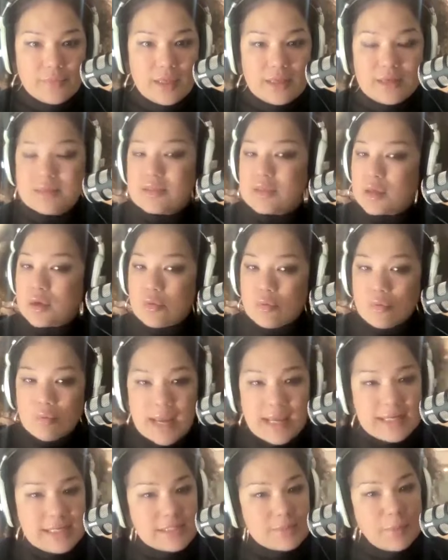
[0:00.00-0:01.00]
It is the
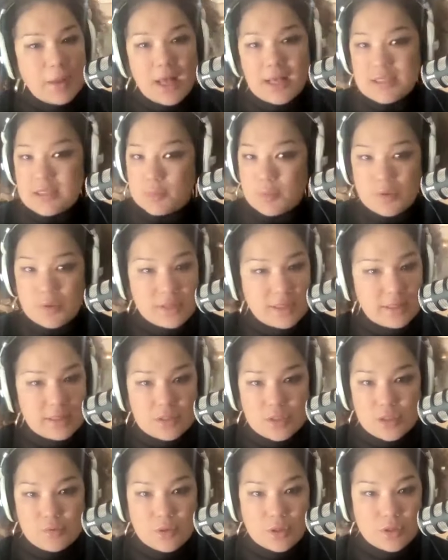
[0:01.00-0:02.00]
greatest possible thing
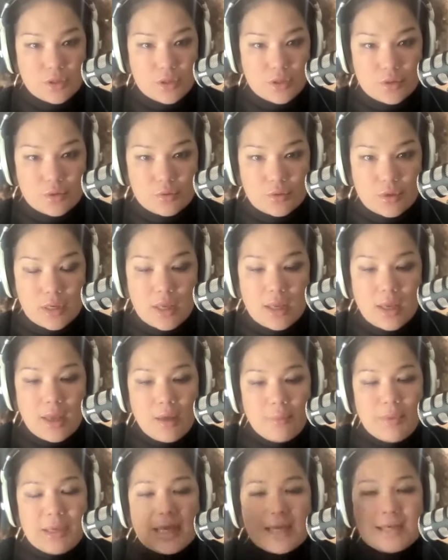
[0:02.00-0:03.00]
that you can do.
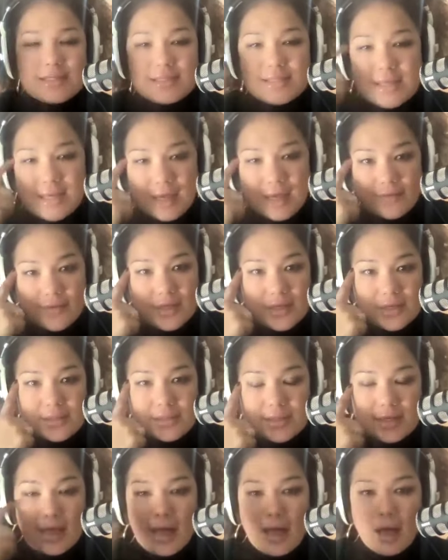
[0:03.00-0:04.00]
Because think of
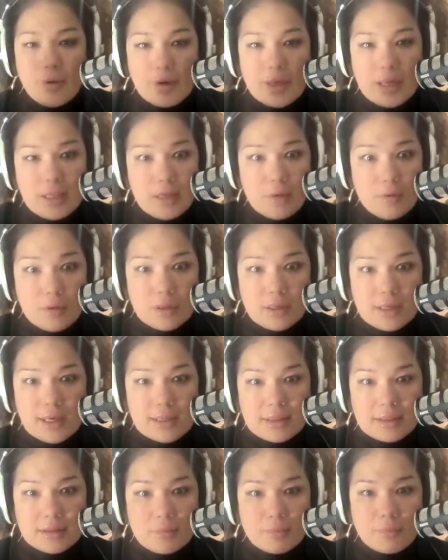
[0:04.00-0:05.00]
this how can you
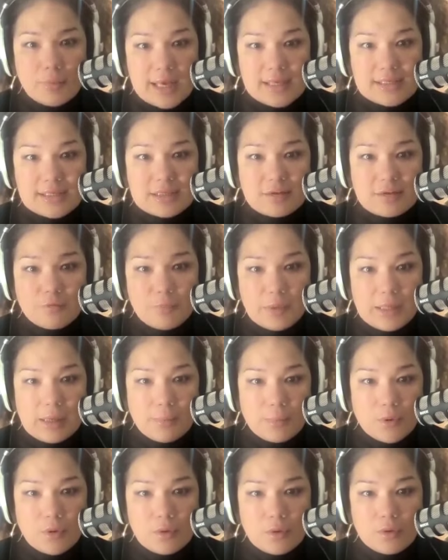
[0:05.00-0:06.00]
get the best of
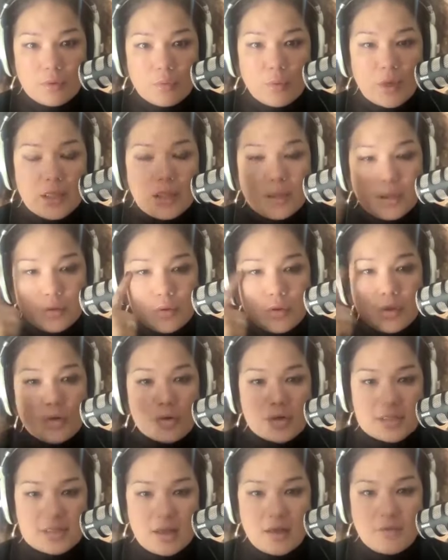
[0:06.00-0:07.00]
people when you
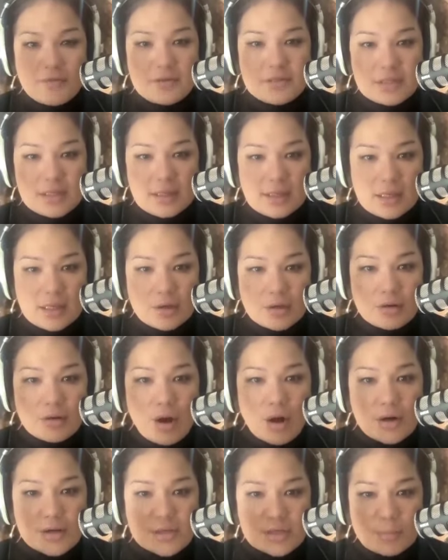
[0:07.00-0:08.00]
yourself, as the
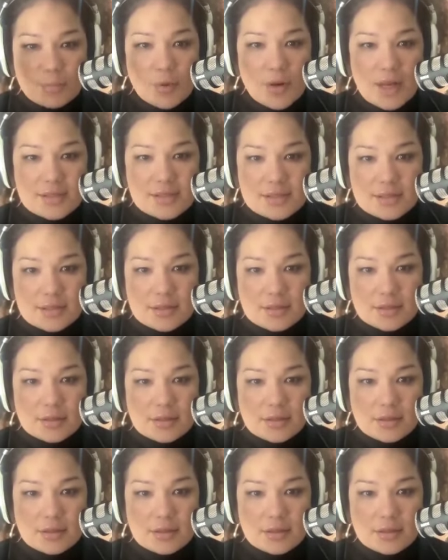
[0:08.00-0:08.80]
leader, are suppressed?